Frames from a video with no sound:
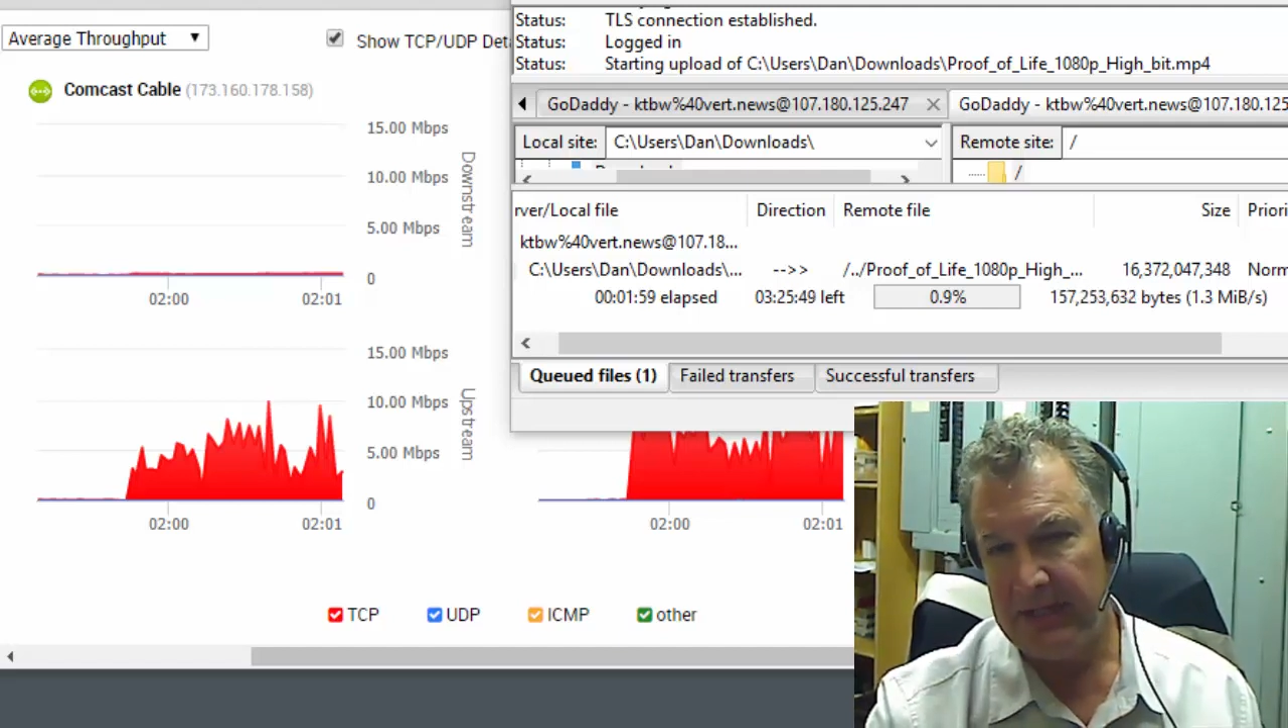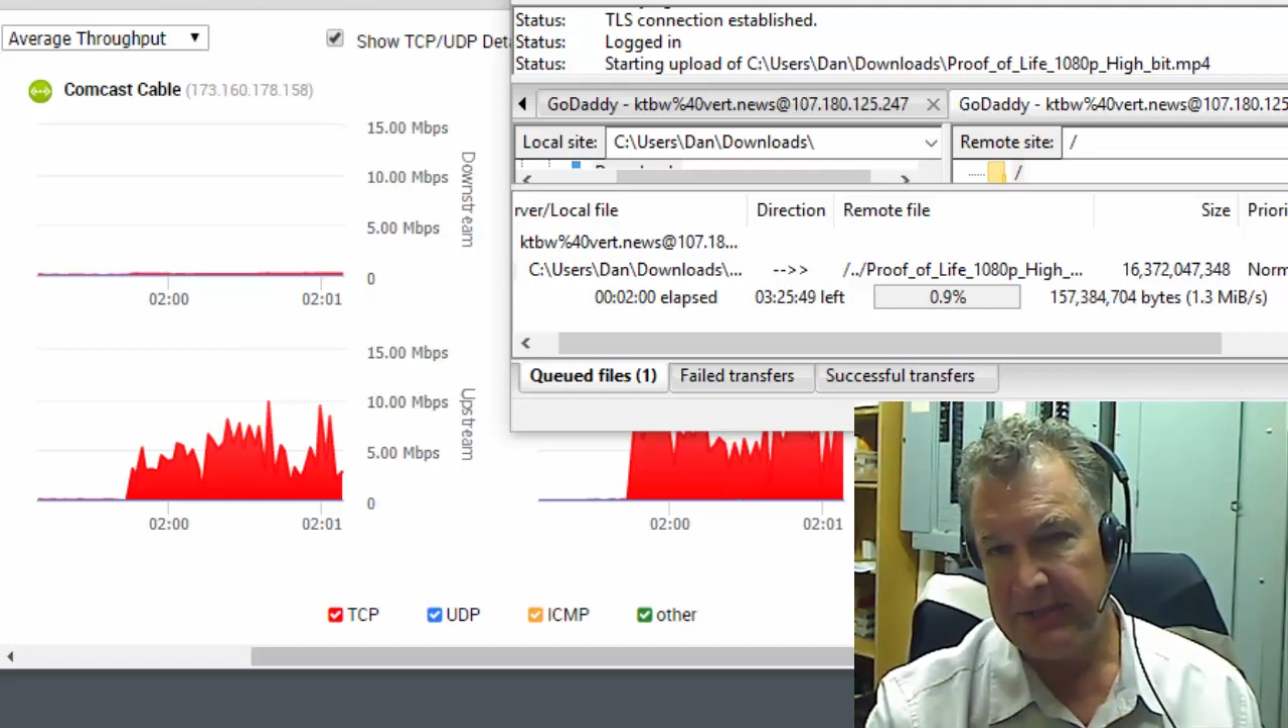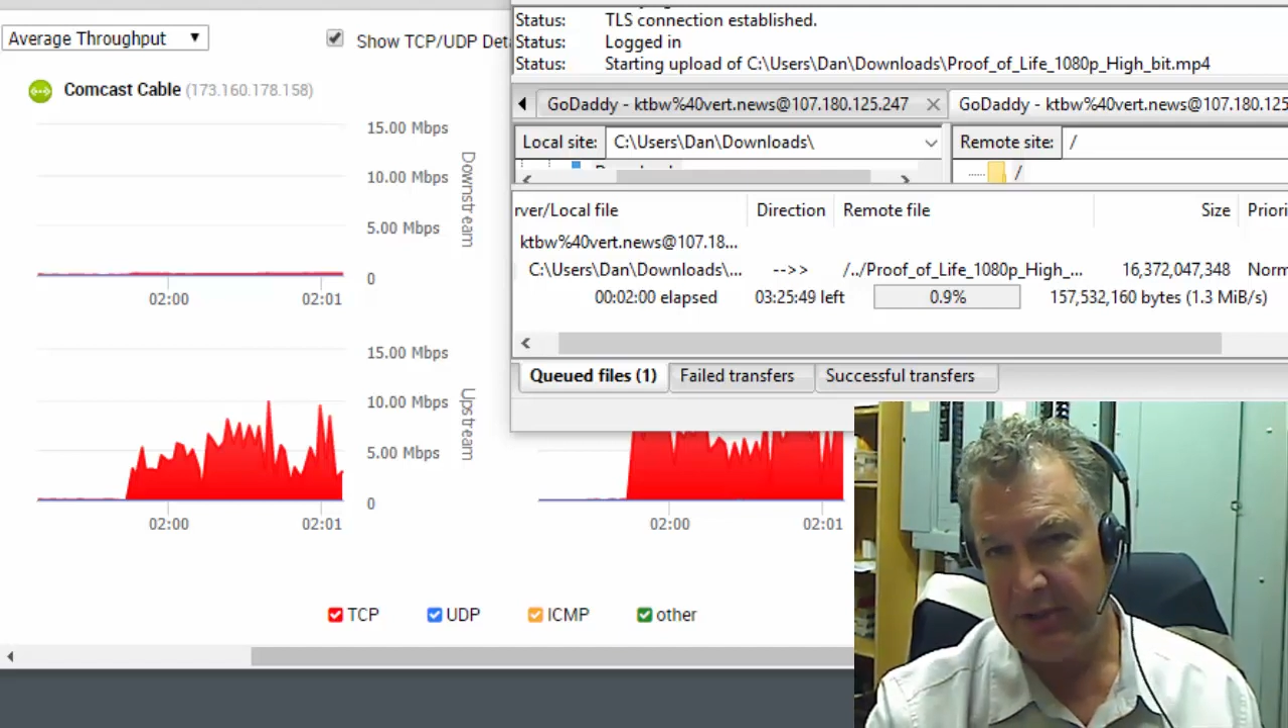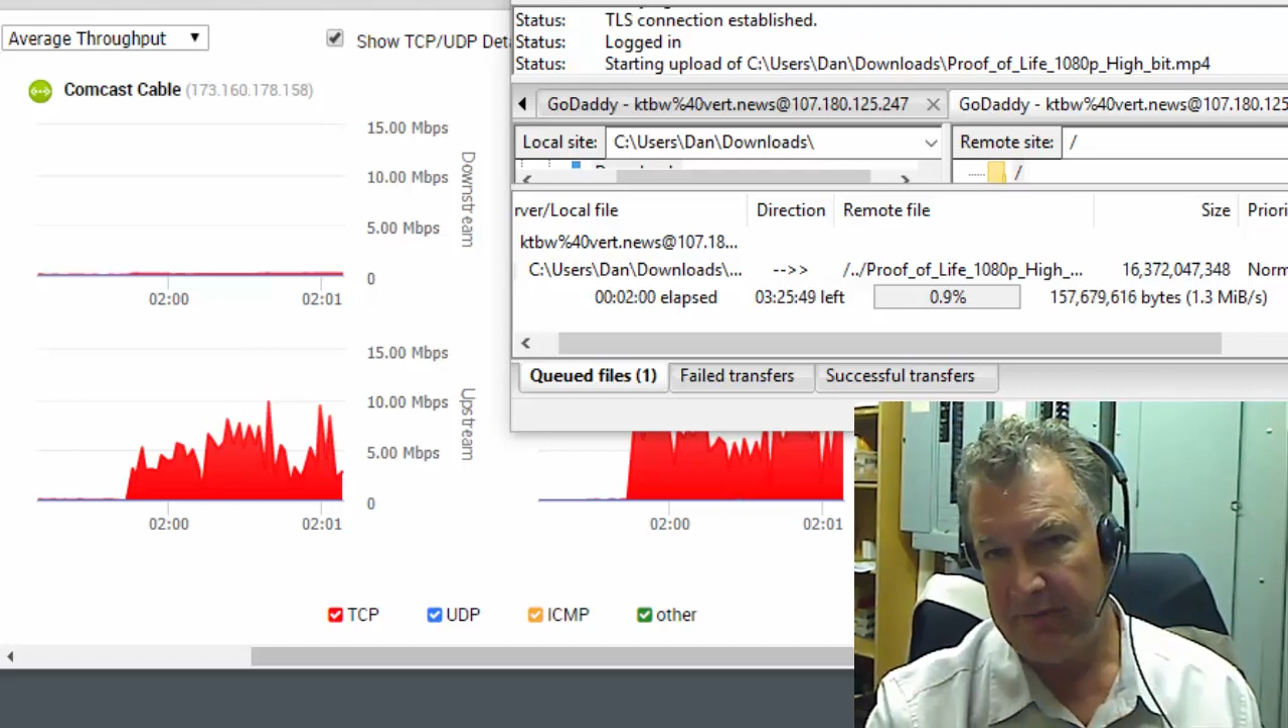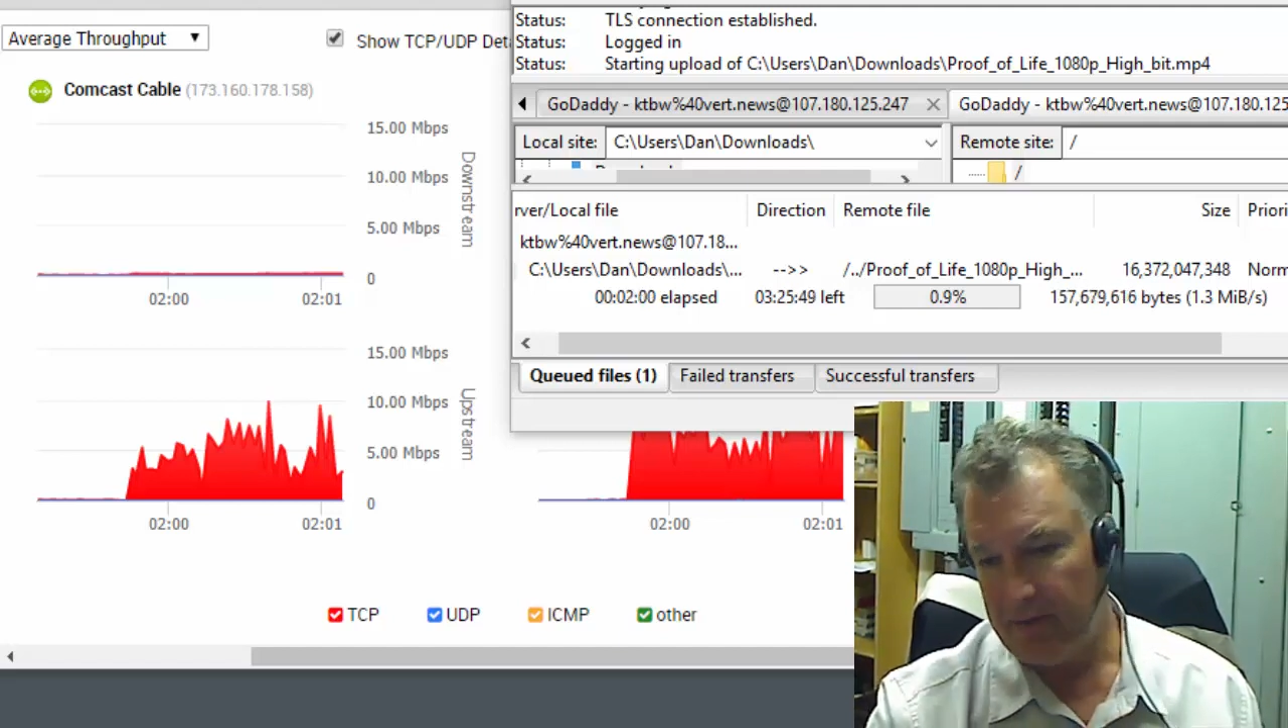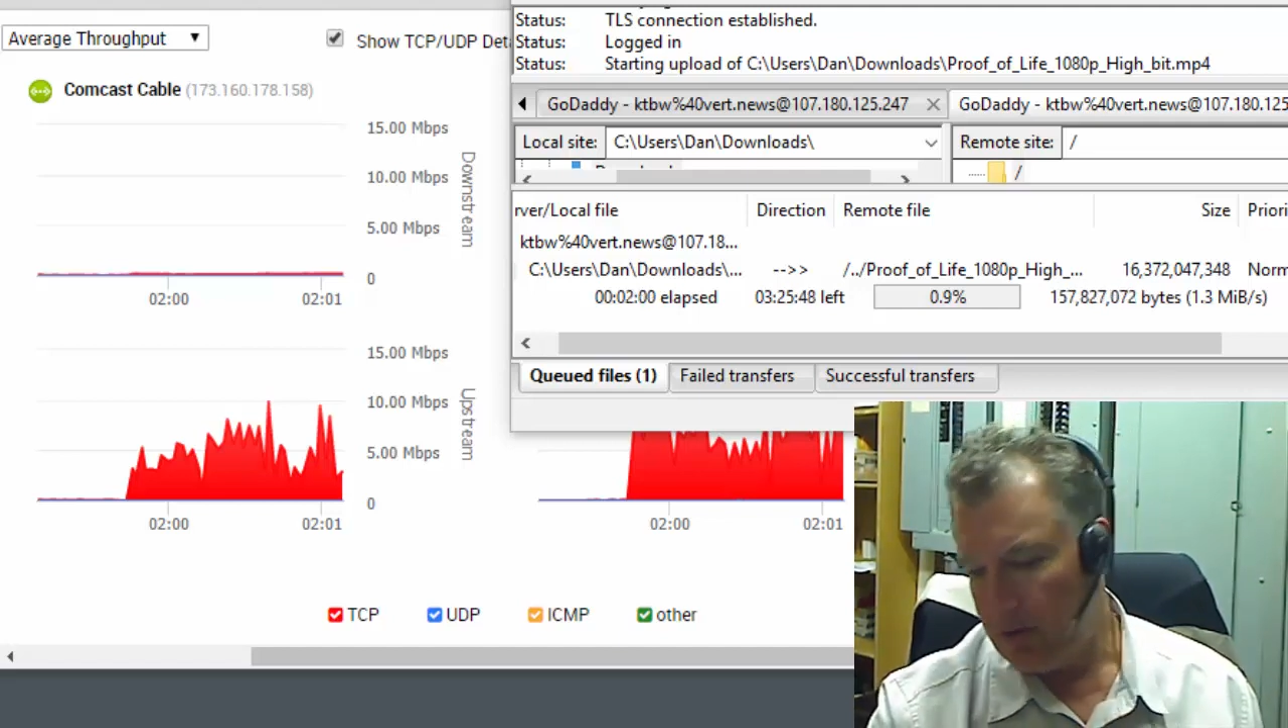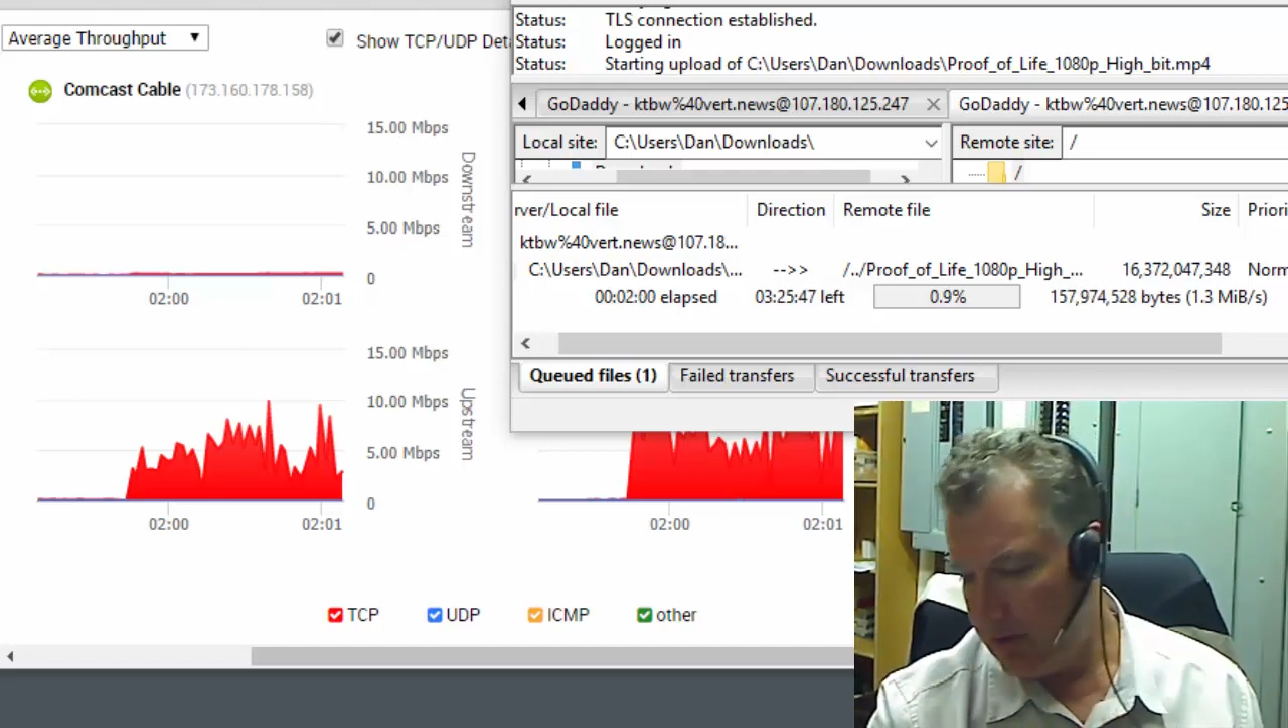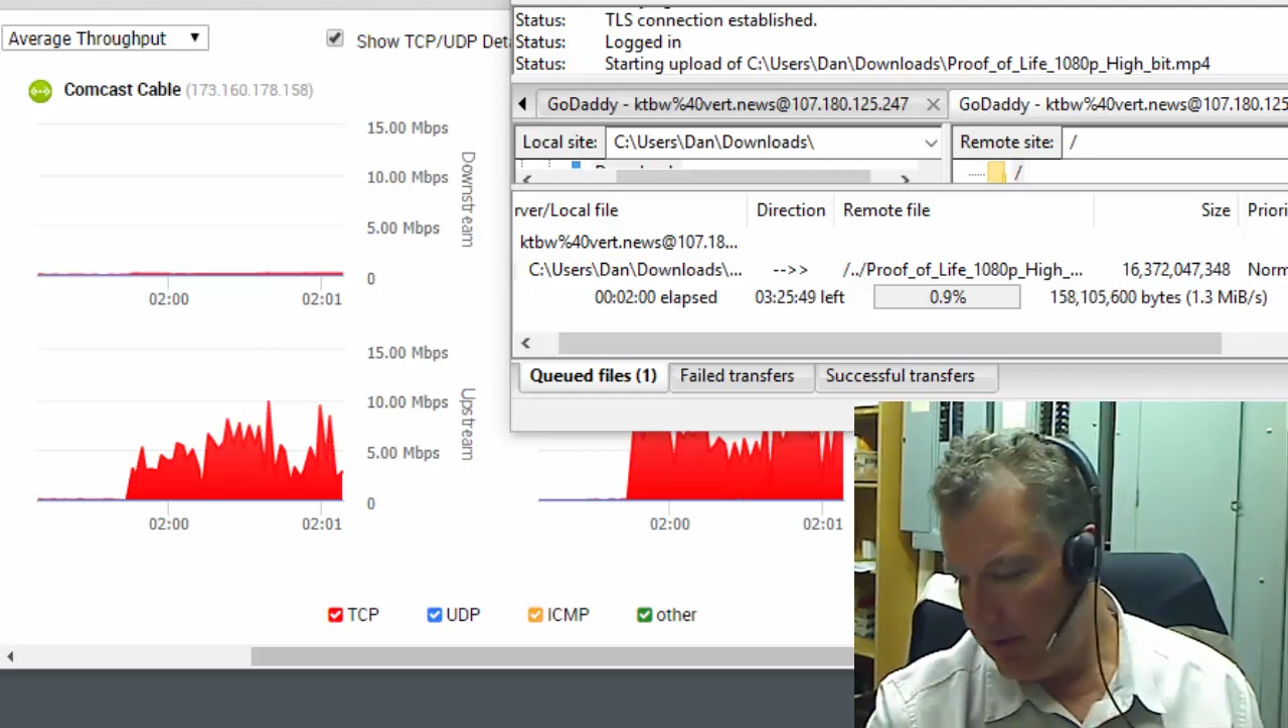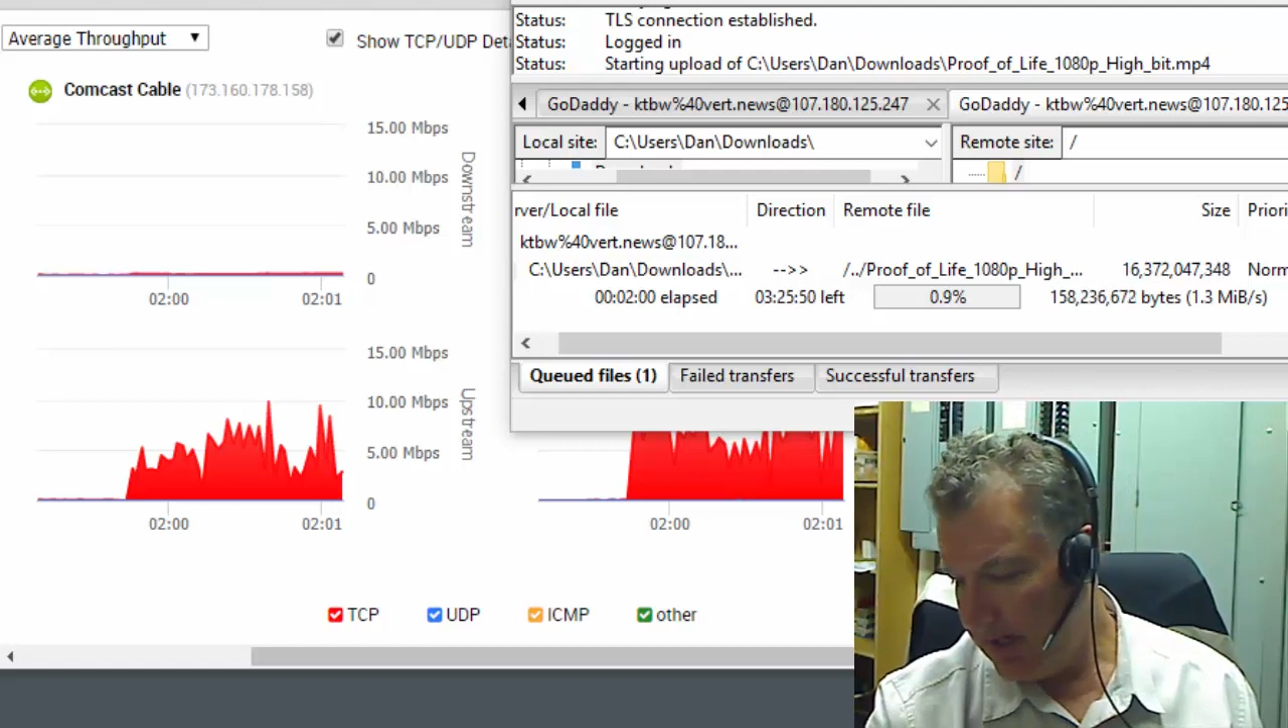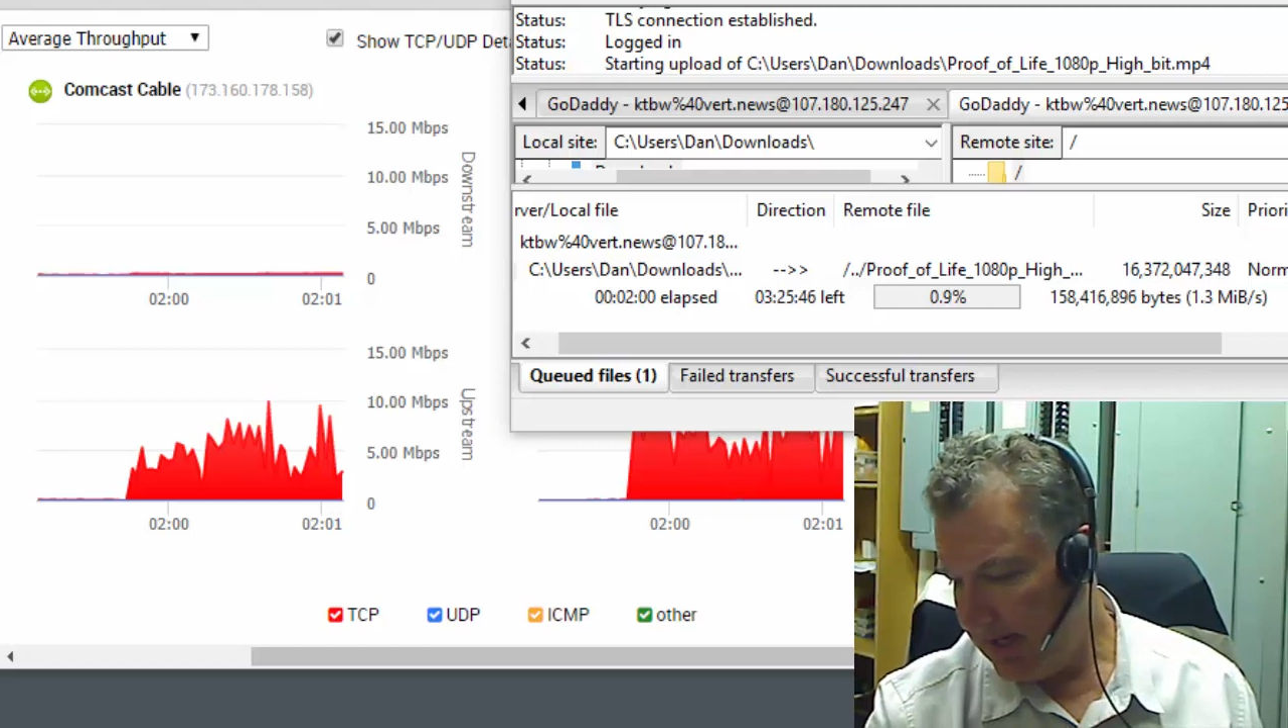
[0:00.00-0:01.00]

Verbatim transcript: server